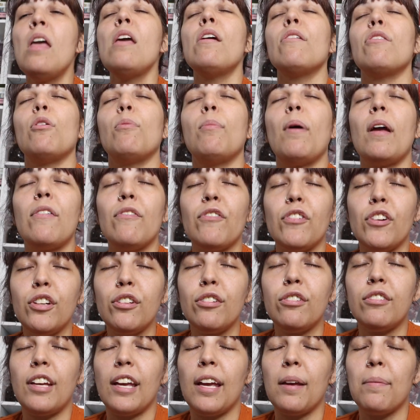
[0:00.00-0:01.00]
So my
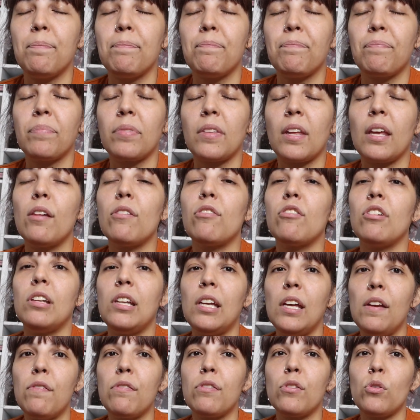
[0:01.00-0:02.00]
first tip is to
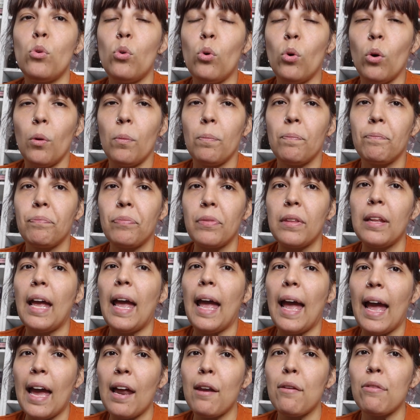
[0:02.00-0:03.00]
leave school.
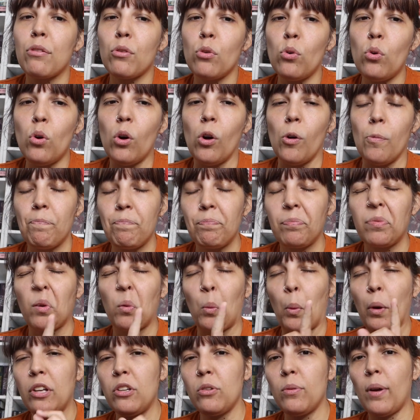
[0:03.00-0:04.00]
At school.
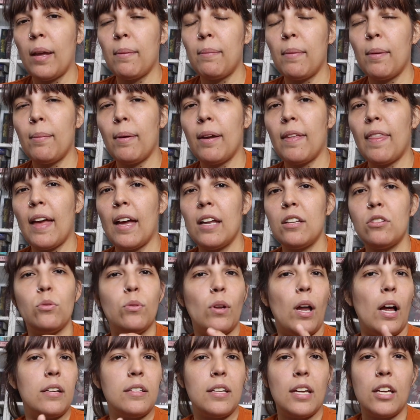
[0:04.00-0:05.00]
What do I mean by that? Do
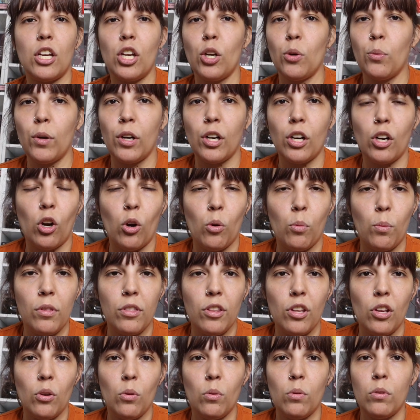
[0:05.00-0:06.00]
not take your work home
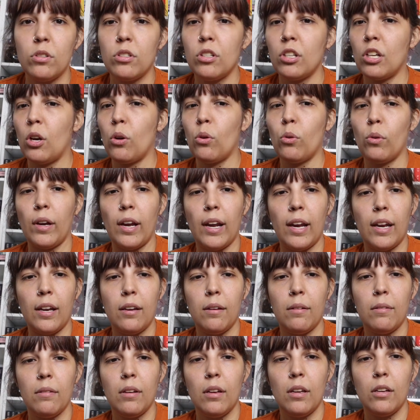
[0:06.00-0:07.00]
with you to go
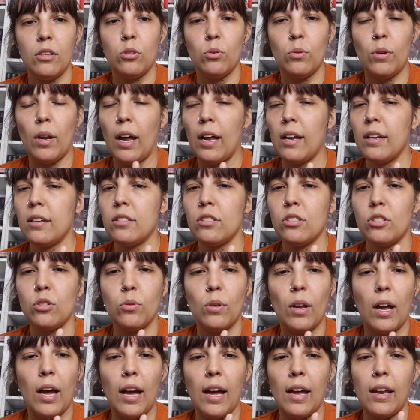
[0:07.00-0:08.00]
grade. Do
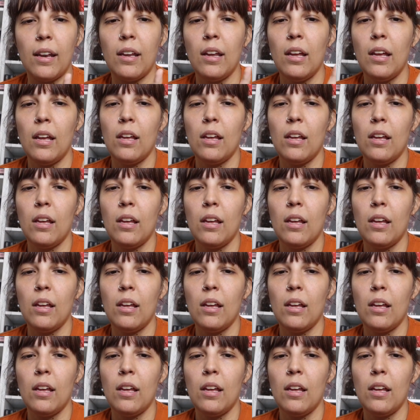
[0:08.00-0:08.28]
not